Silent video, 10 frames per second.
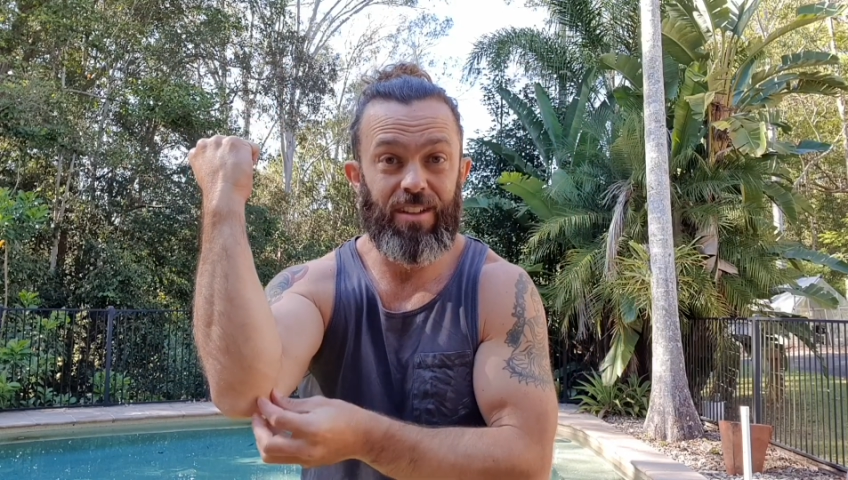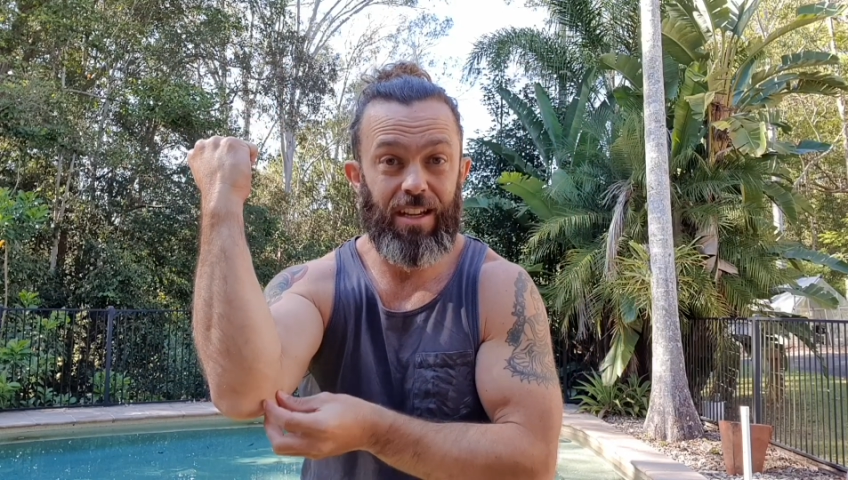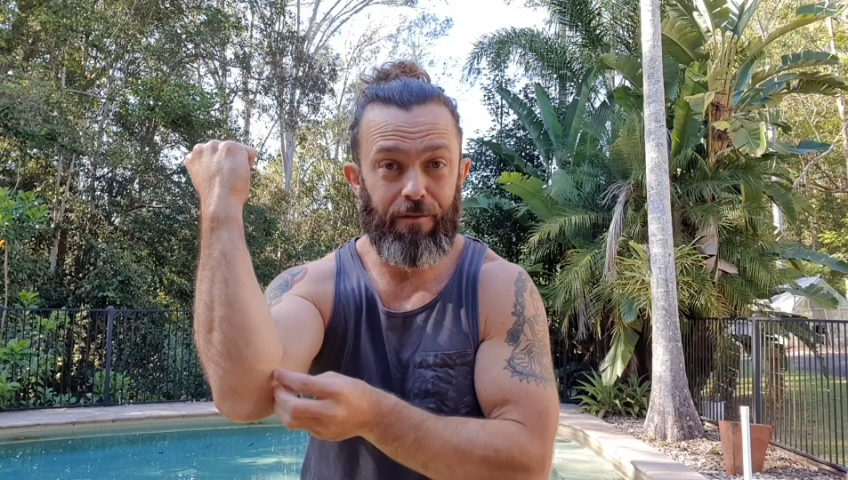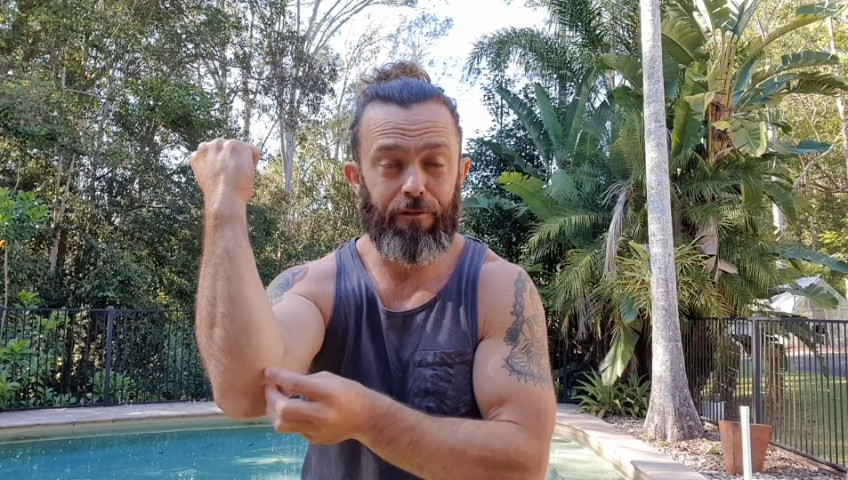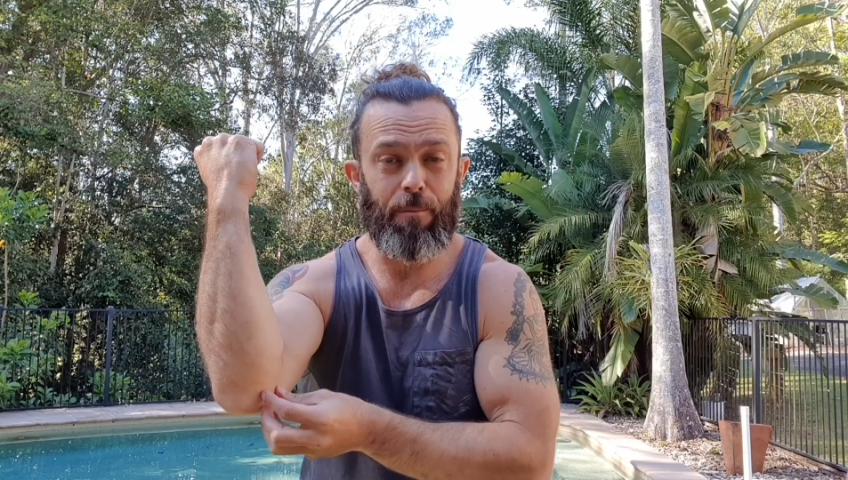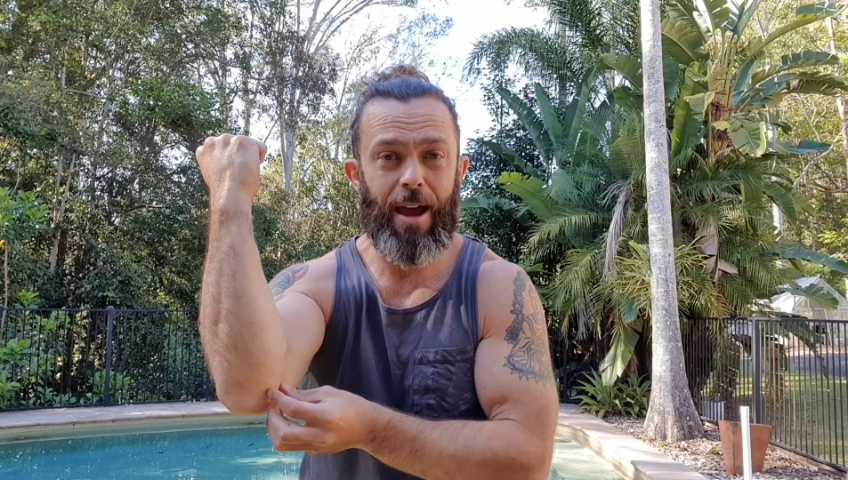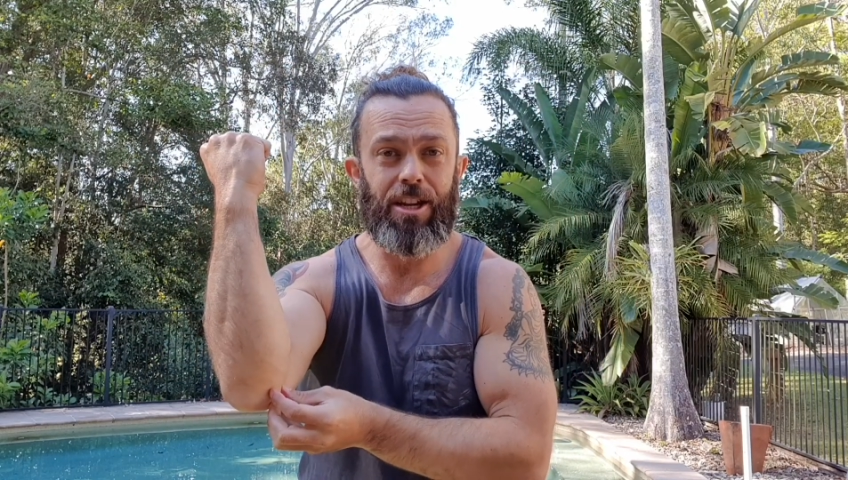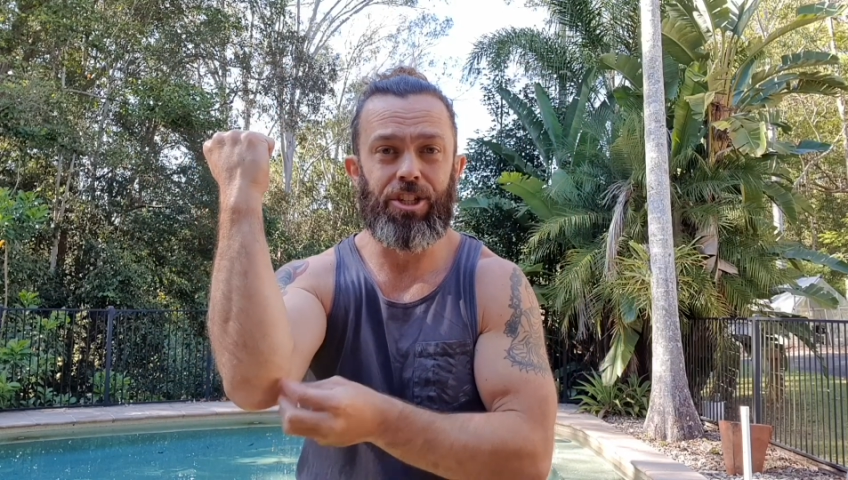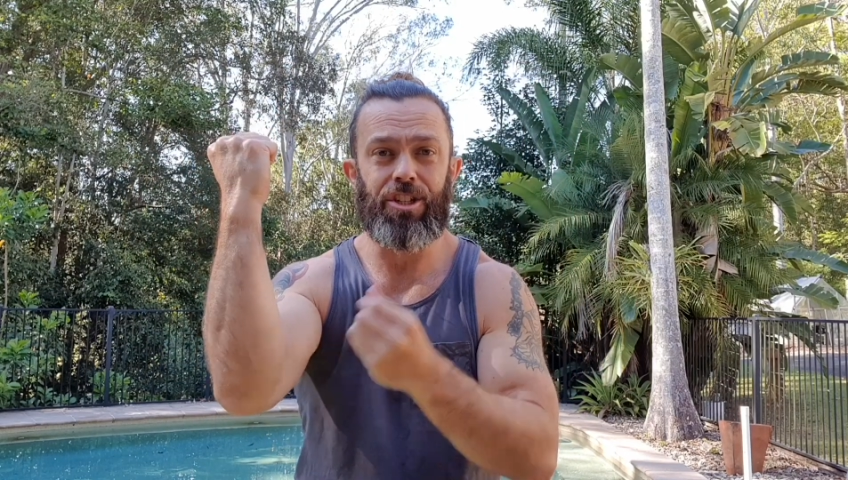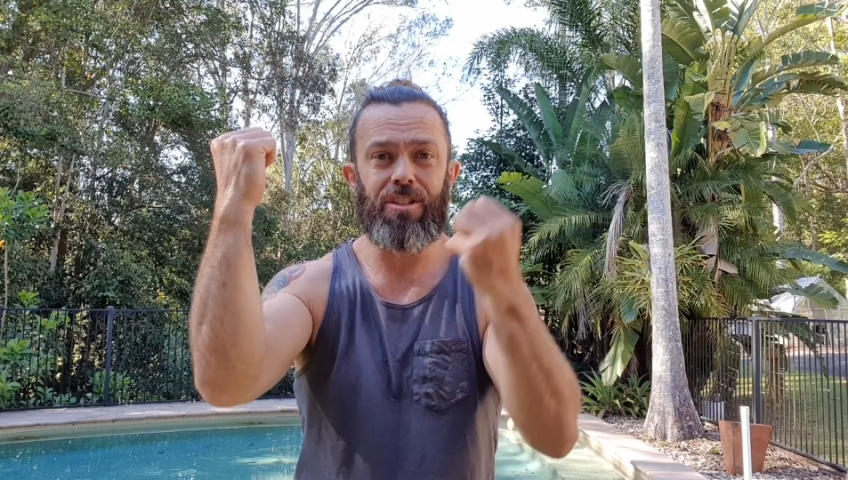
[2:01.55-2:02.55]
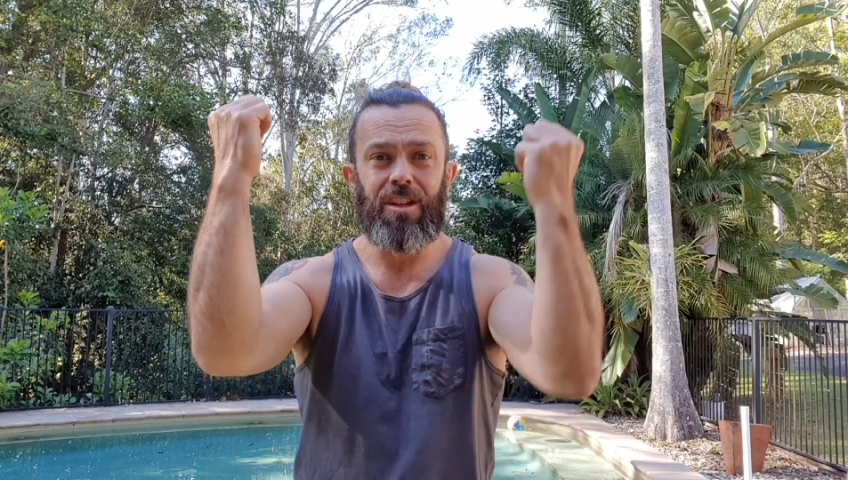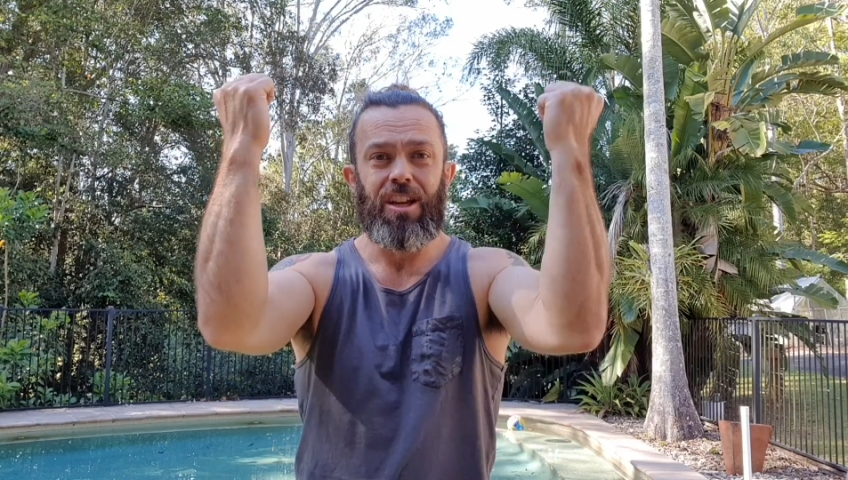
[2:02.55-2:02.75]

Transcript: the inflammation,